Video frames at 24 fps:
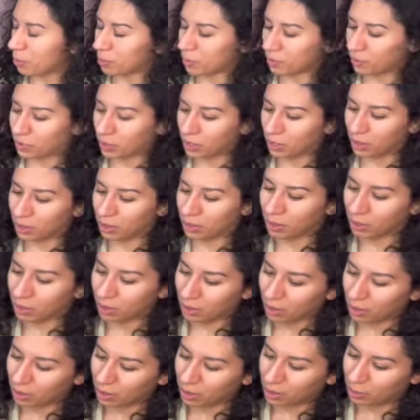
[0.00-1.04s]
of it,
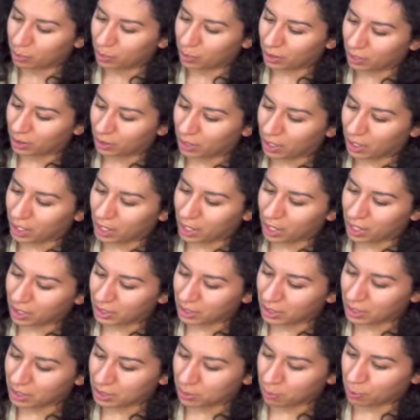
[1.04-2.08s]
but at
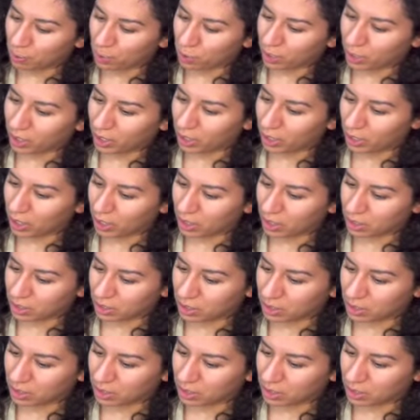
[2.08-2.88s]
this point, I